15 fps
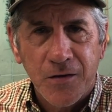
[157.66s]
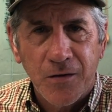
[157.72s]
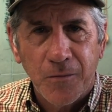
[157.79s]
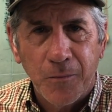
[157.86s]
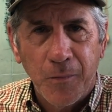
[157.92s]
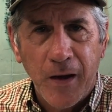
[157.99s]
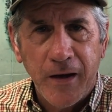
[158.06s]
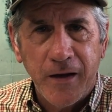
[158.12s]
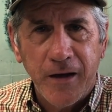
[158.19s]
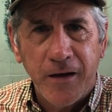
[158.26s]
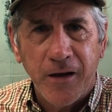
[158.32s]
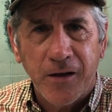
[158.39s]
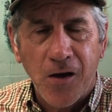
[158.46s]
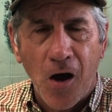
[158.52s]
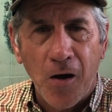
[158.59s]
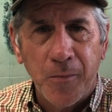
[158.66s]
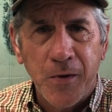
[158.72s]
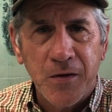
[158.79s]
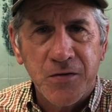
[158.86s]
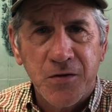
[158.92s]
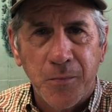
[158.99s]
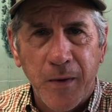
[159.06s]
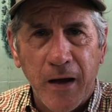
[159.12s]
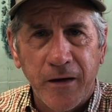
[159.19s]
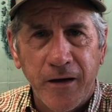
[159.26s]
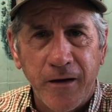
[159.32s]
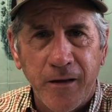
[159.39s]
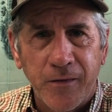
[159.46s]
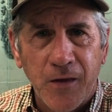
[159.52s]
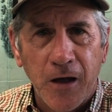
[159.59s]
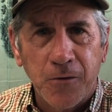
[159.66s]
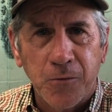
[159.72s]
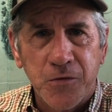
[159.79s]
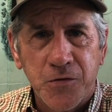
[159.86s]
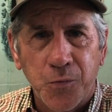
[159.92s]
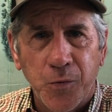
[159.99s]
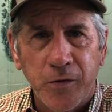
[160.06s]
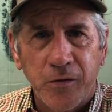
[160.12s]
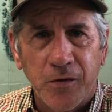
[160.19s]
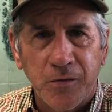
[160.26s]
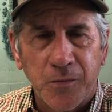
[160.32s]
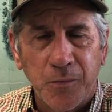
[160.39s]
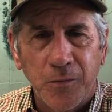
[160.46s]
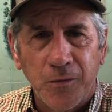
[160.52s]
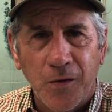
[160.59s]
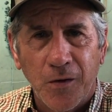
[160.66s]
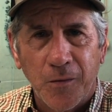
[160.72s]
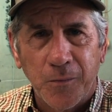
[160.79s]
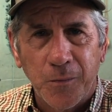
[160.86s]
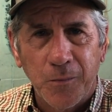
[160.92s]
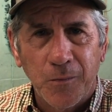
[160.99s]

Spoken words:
made any comments about anything was when the